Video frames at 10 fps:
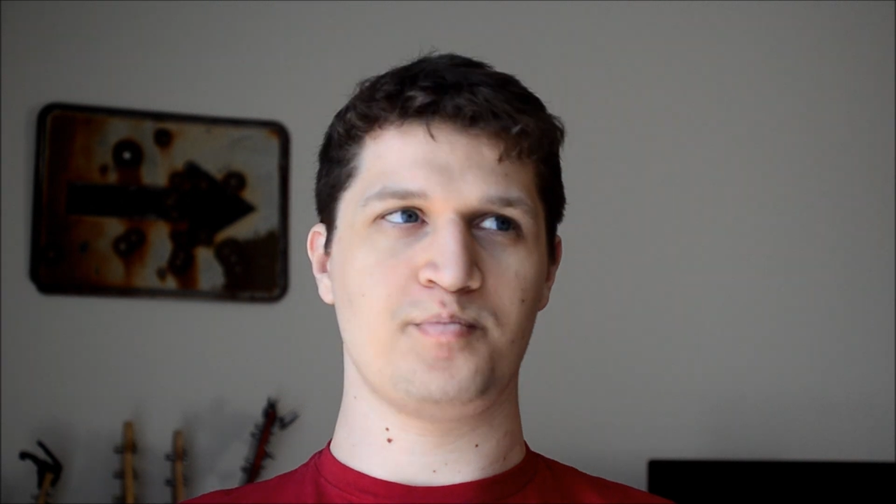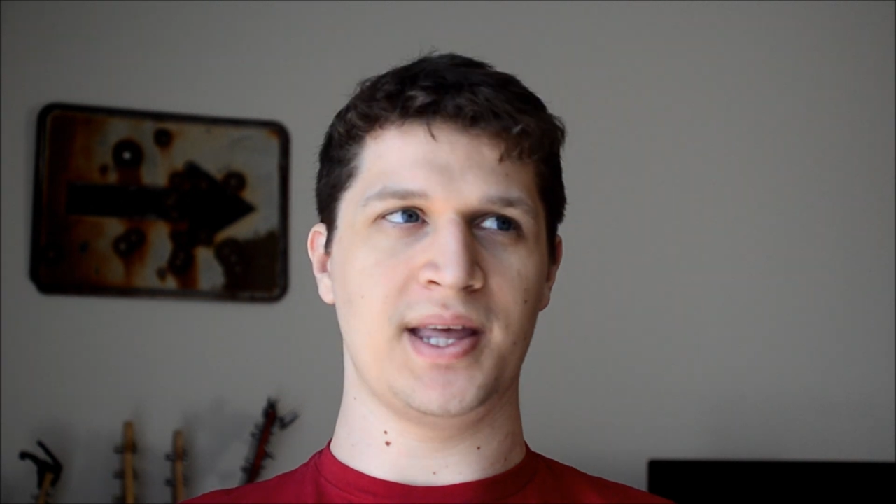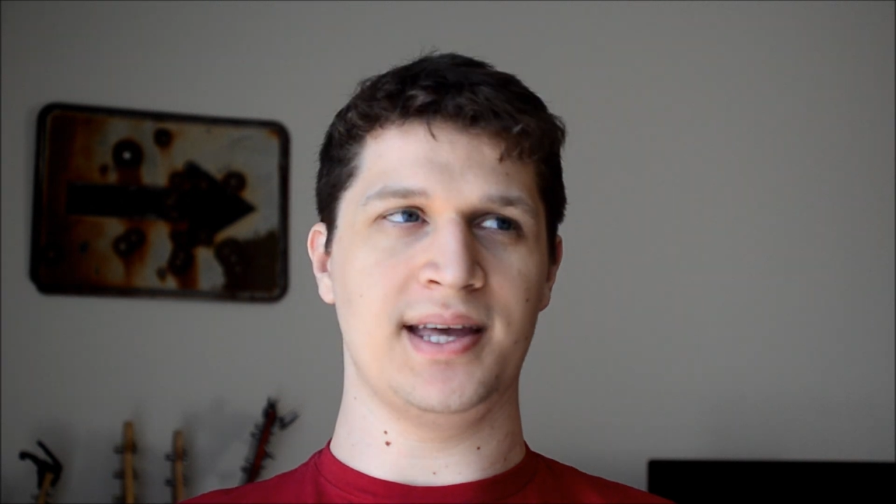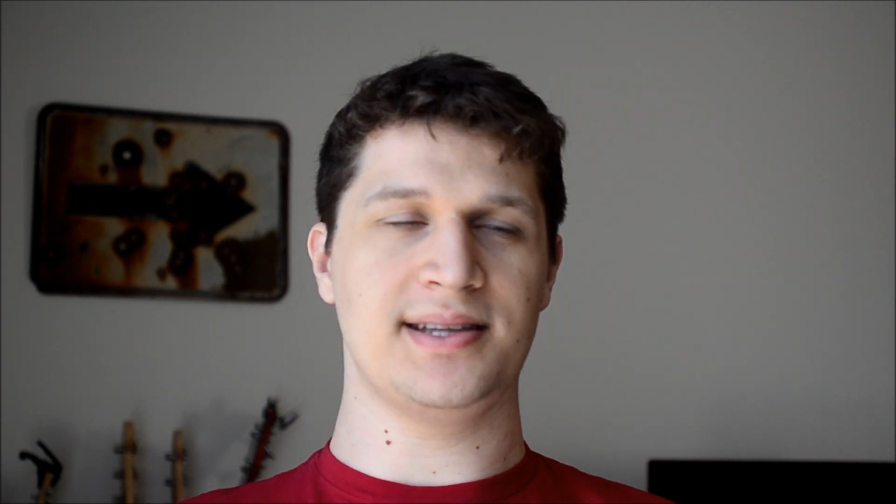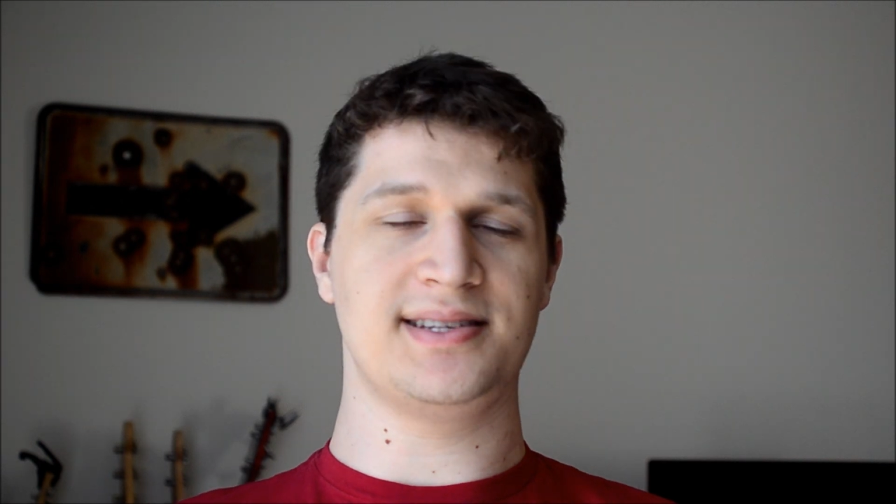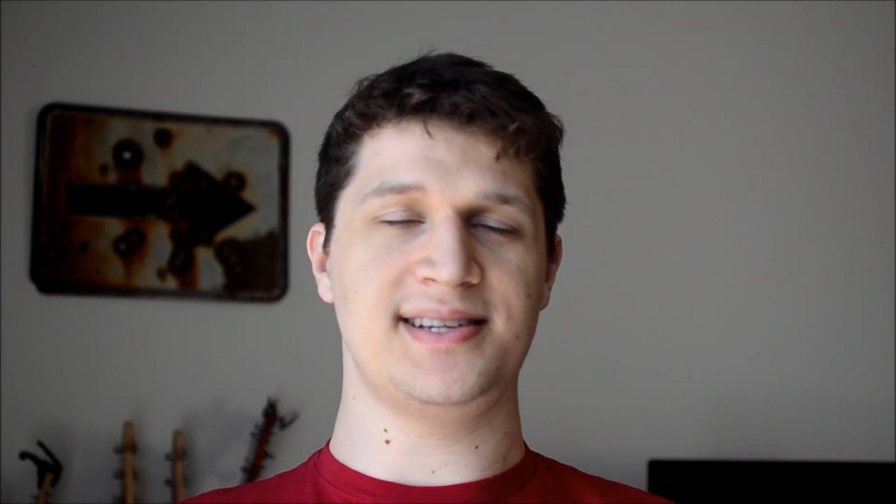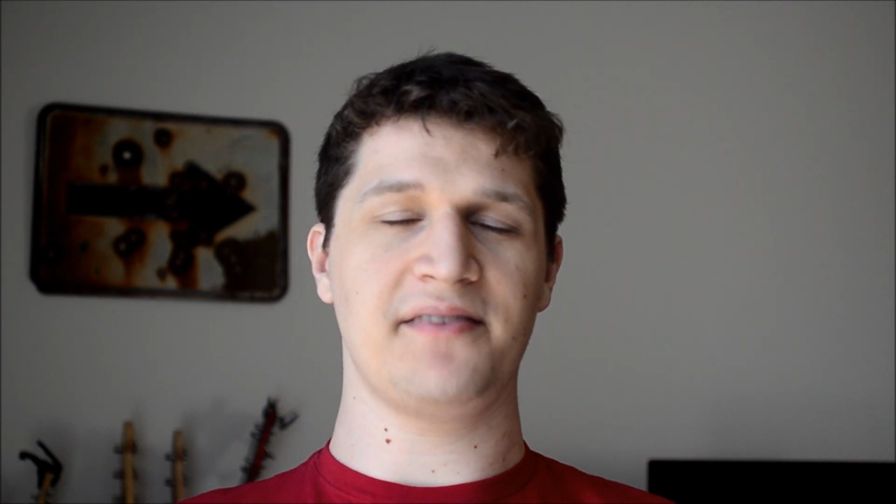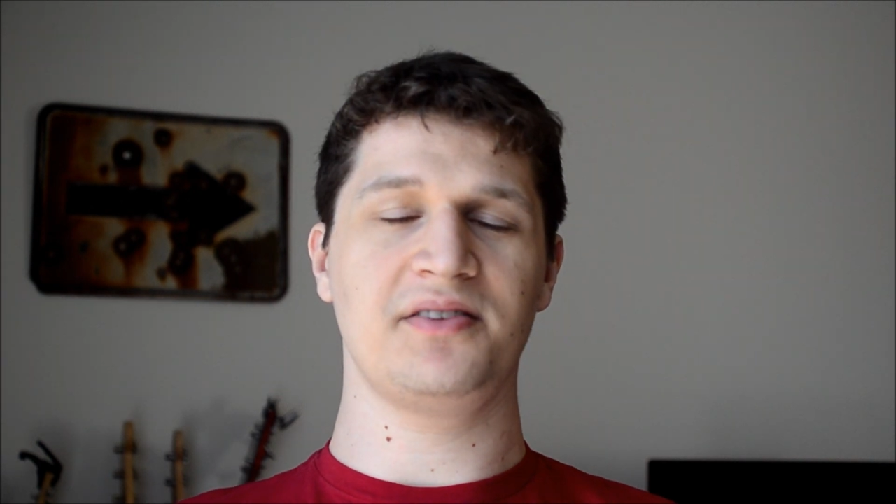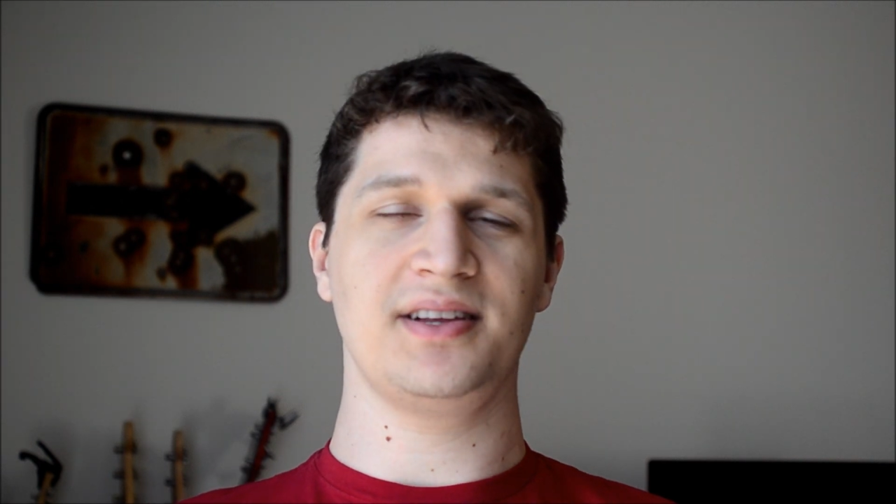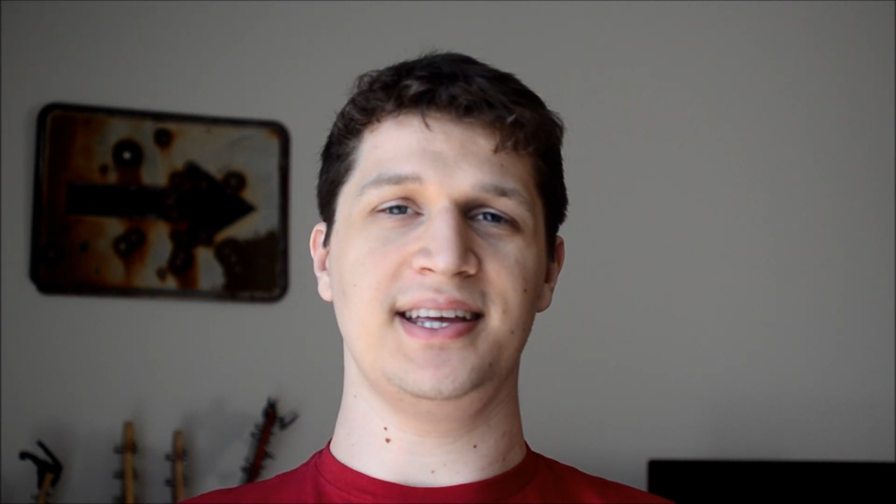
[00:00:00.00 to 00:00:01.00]
It's
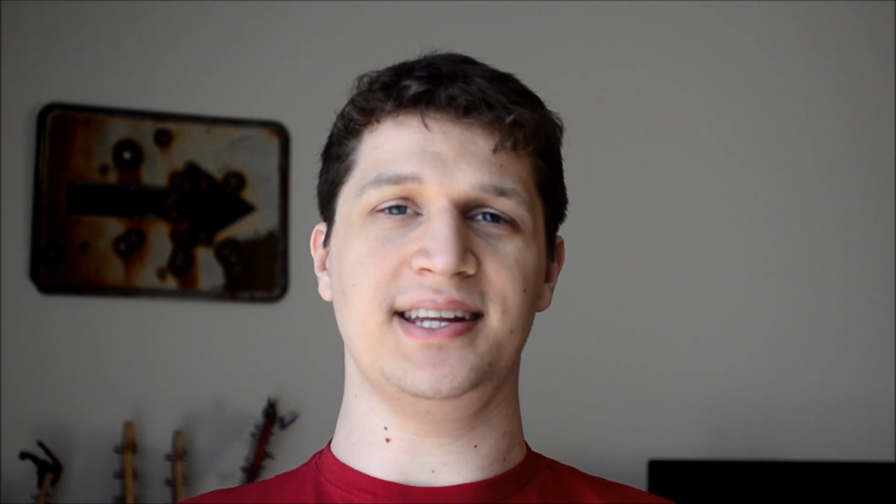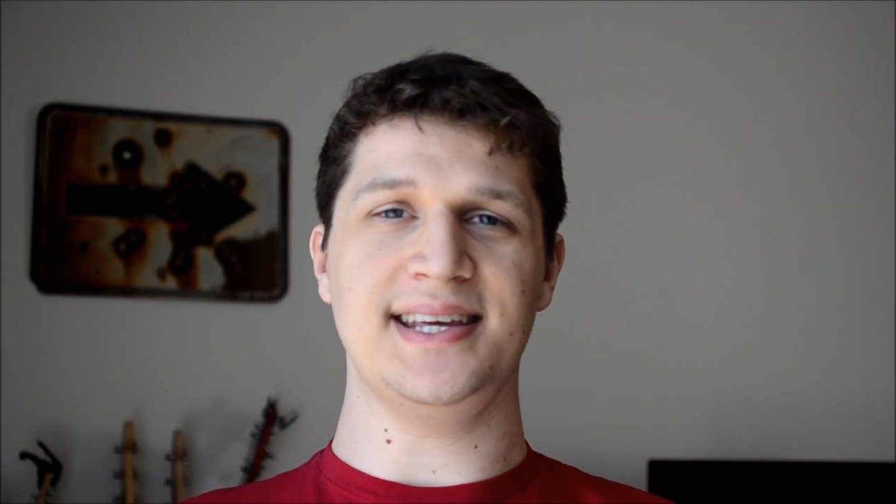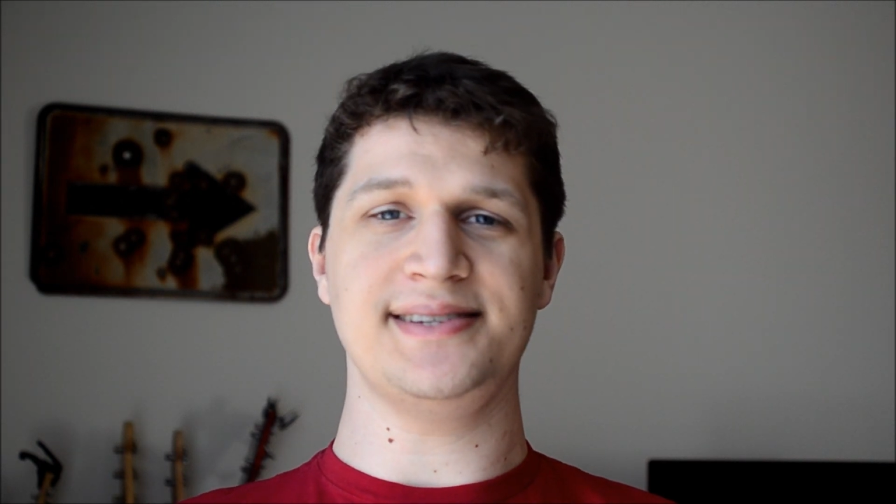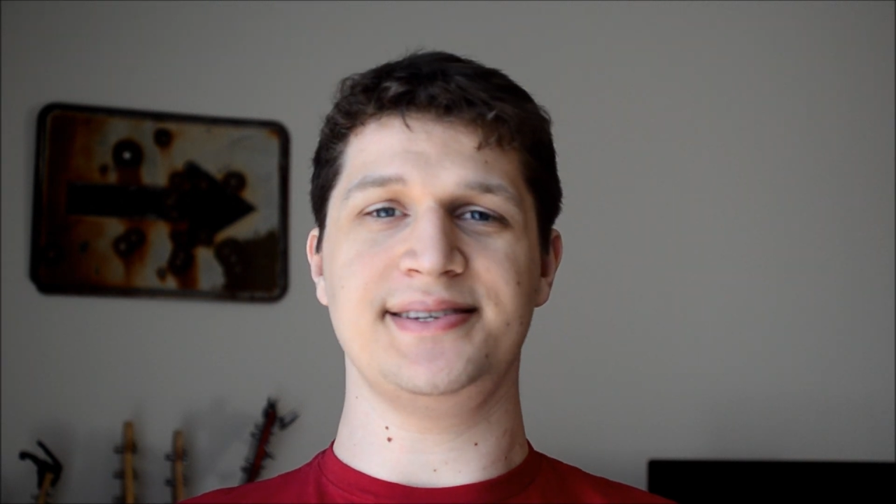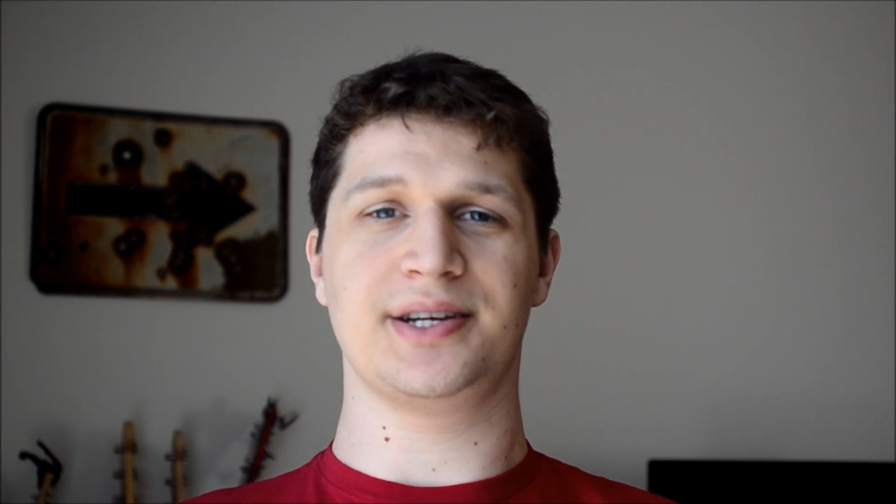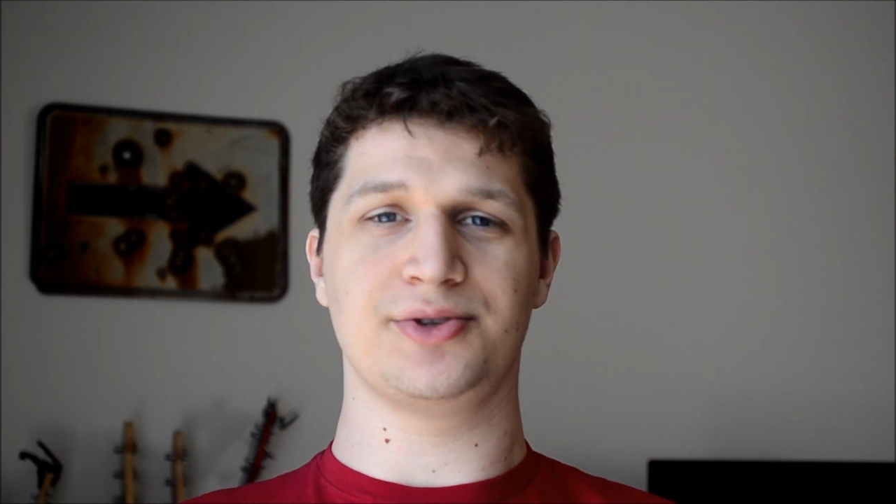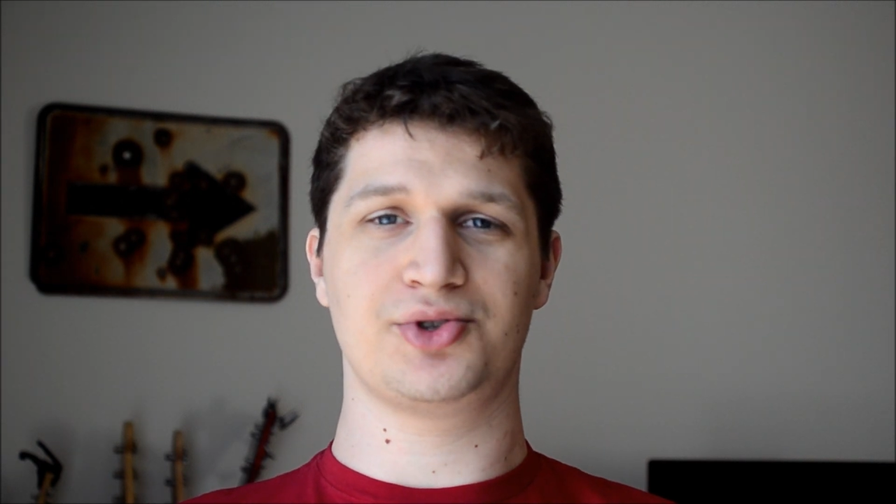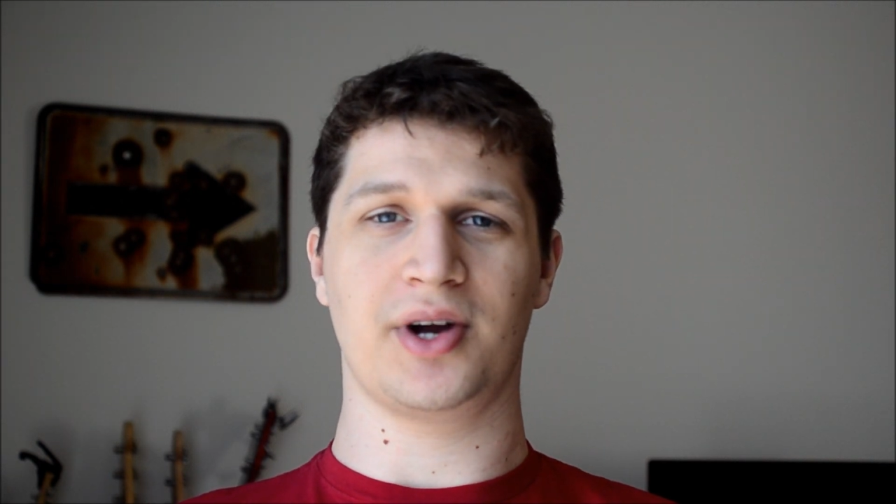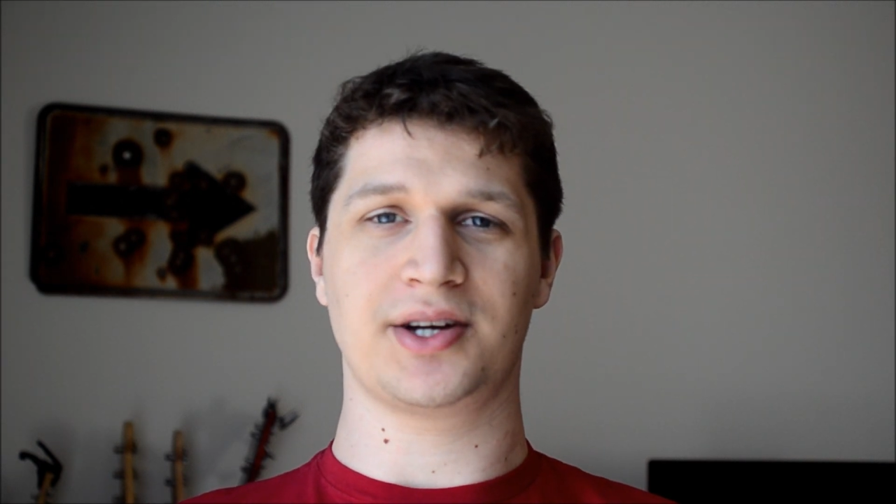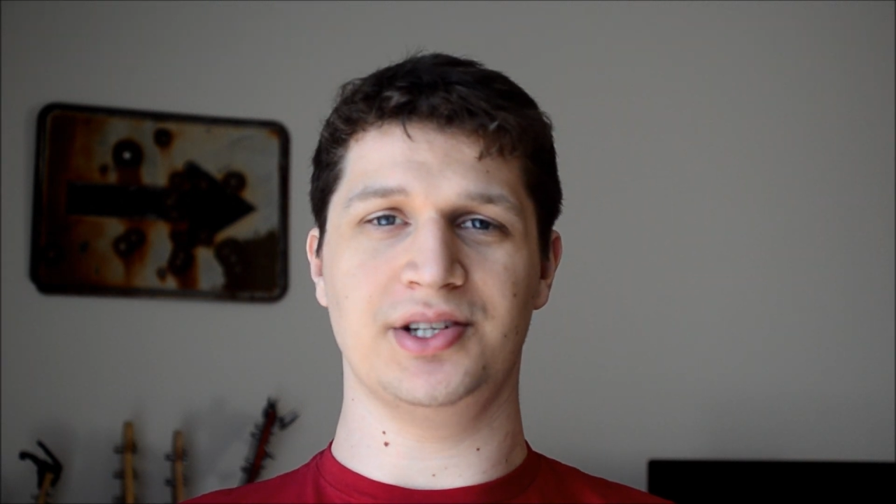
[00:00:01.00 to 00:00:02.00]
definitely an easy
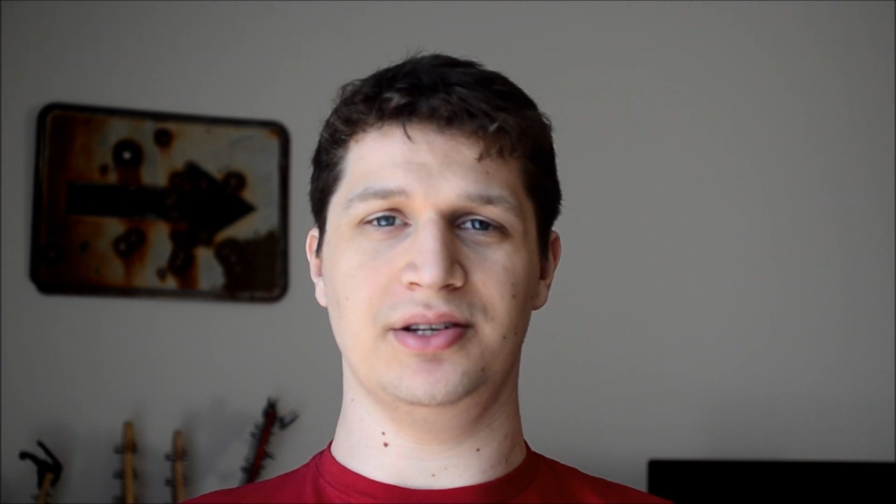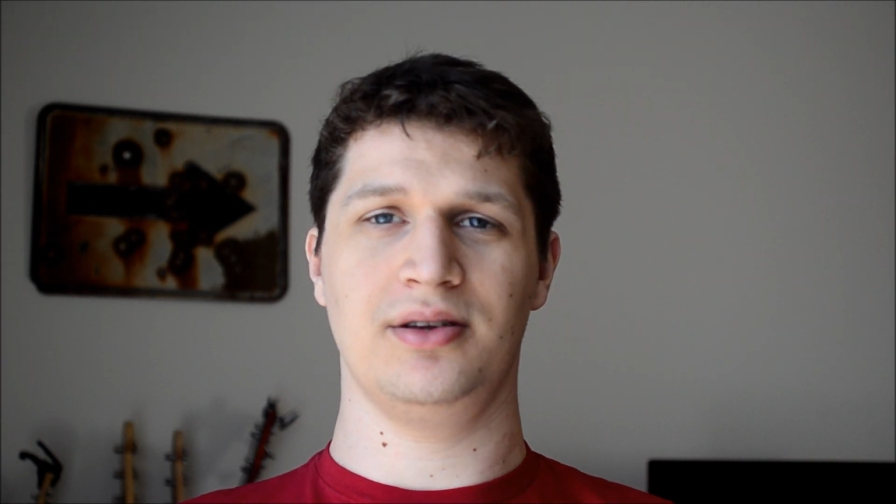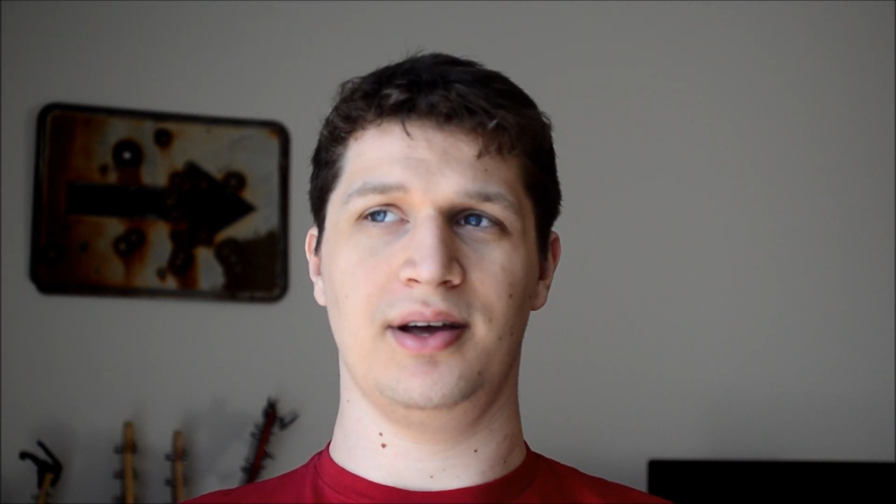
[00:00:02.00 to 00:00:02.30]
construction.